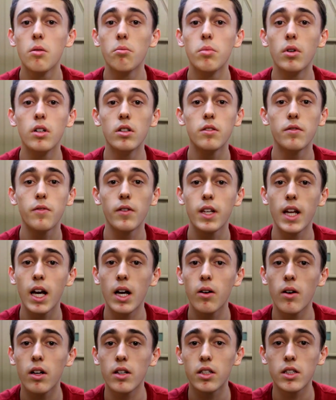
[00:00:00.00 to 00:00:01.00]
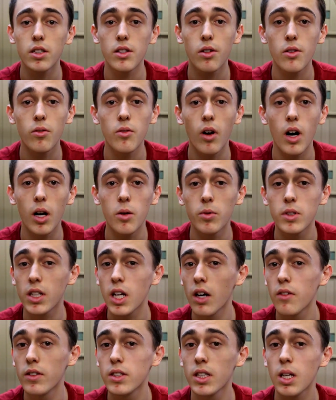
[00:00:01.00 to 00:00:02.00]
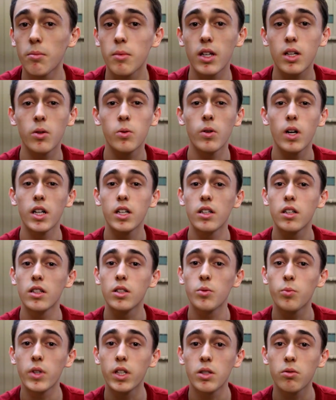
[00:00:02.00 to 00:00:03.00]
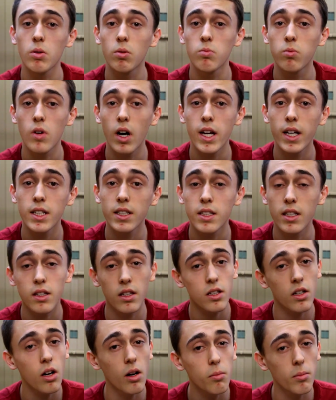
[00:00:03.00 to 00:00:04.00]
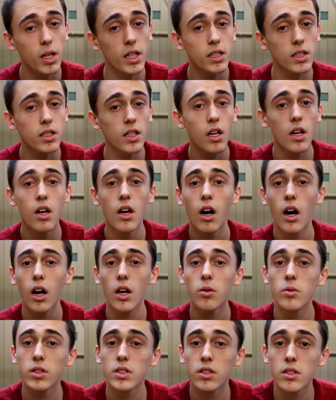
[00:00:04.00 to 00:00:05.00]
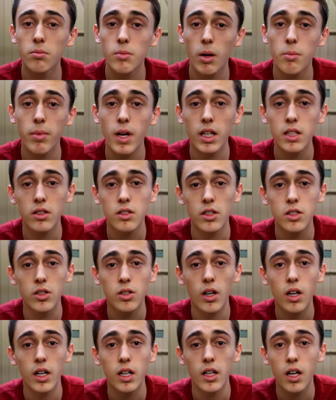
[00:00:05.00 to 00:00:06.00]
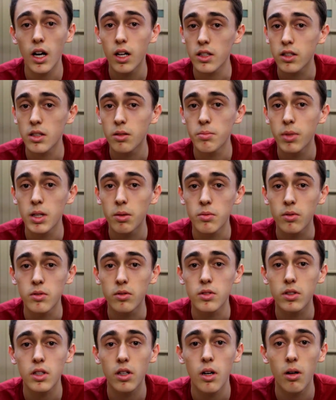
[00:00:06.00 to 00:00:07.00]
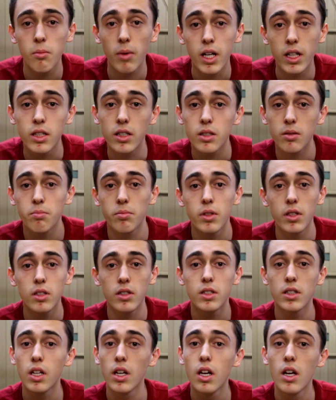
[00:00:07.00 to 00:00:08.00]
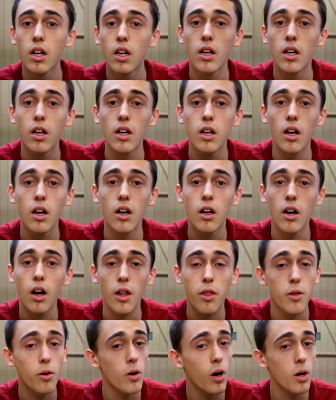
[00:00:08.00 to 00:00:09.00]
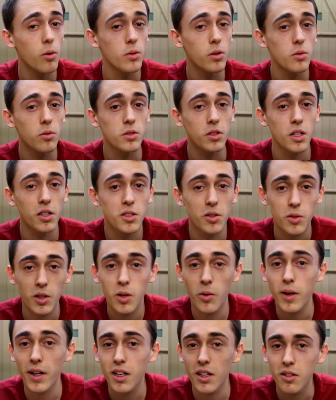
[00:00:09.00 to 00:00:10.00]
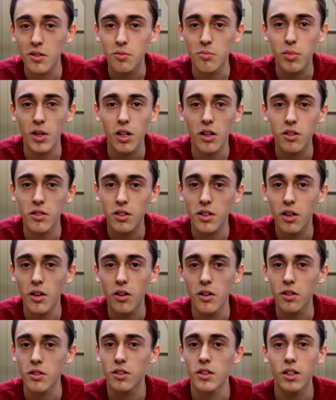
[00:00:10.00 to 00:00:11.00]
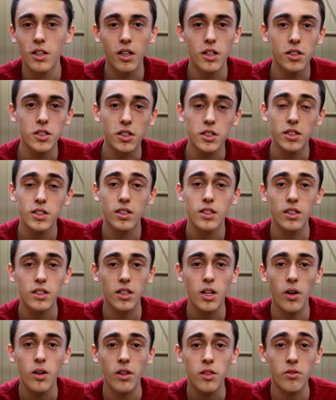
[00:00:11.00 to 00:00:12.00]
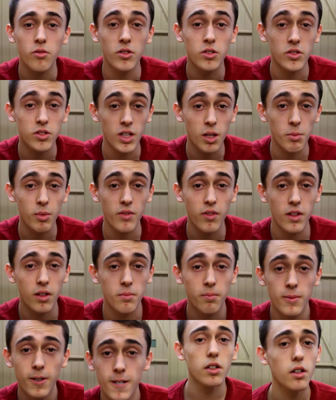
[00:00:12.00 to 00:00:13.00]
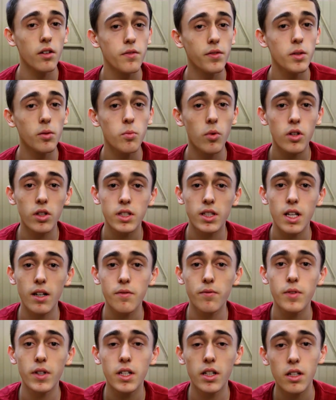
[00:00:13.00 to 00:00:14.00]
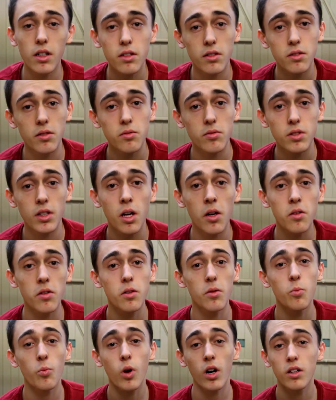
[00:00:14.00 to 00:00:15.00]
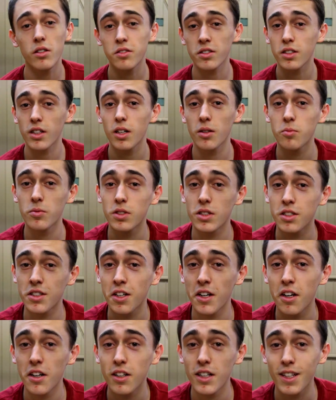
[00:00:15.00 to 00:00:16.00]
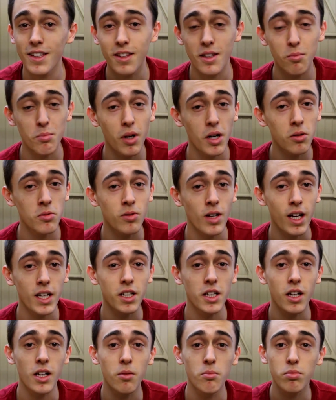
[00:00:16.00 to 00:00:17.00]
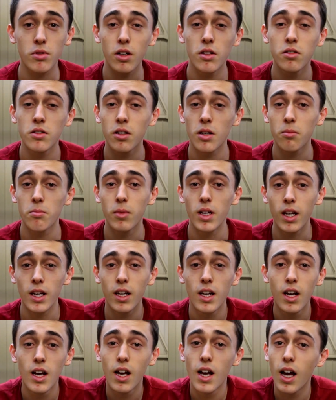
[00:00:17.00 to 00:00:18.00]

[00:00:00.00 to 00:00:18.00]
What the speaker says: But for now, I just thought I would cover some of the questions which were raised in the comments. I always do my best to try and answer people's comments, but I thought I would also do a quick little blog on just going through some of them. So if you watched that video, you'll know that whilst I was turning, the bowl actually broke on me.